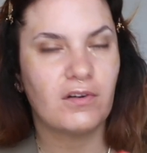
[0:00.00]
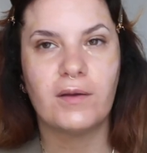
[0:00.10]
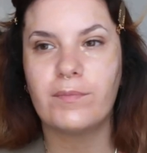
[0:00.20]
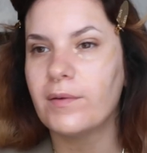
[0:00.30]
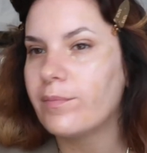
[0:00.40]

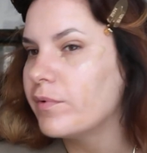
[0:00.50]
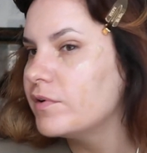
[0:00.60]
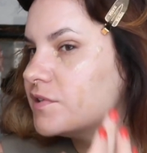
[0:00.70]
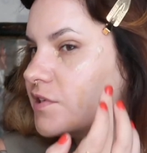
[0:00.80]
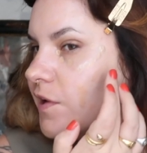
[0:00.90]
Right, bit of
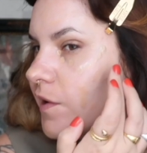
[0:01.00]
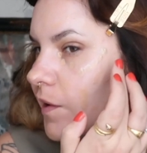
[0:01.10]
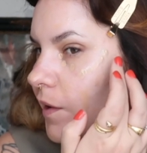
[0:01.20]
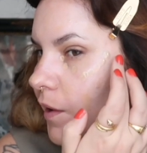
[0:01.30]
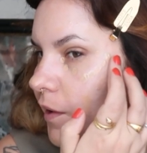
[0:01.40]

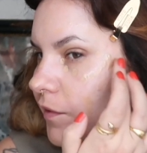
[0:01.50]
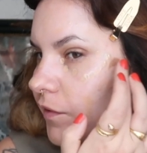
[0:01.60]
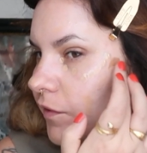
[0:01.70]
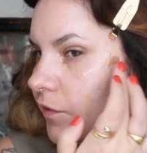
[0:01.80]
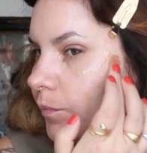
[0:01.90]
bronzer,
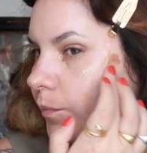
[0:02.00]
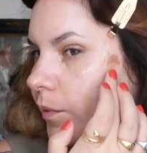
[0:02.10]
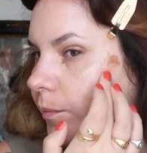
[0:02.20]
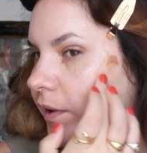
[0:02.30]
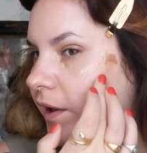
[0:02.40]
so just
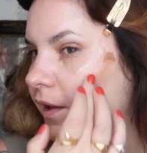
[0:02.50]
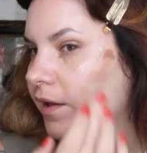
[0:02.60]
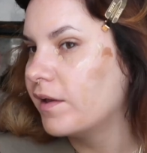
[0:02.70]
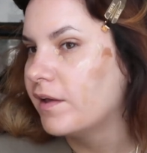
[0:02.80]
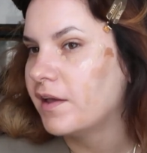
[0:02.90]
popping,
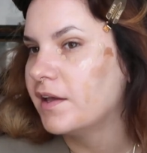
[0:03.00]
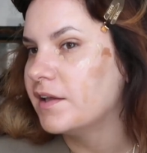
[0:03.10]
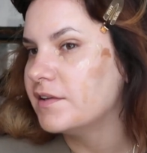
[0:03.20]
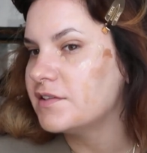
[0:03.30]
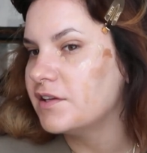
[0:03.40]

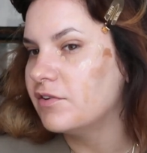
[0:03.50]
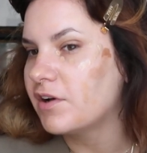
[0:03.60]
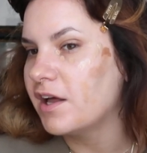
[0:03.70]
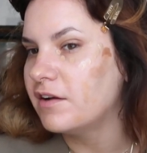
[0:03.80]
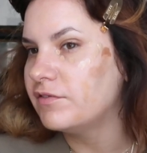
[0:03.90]
so you're
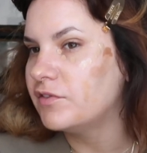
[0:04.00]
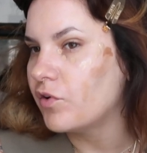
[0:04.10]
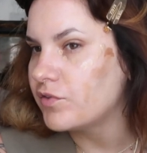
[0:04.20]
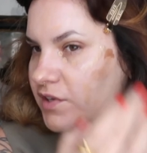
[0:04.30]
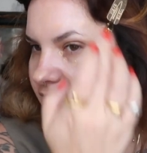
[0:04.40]
kind of
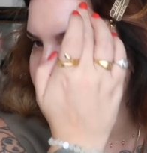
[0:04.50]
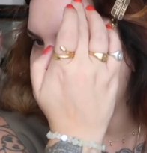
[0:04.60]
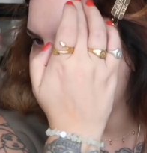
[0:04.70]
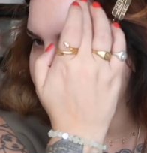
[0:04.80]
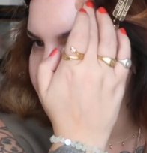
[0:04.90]
dotting
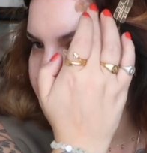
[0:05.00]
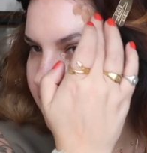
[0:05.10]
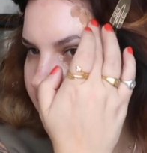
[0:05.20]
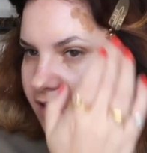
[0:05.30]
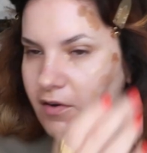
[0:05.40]

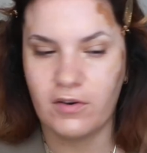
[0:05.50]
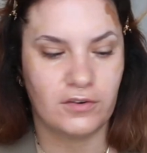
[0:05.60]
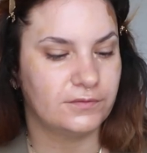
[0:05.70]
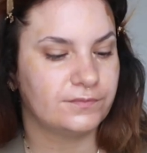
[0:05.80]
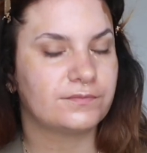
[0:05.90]
everything
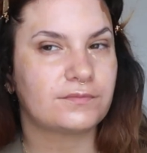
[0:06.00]
on,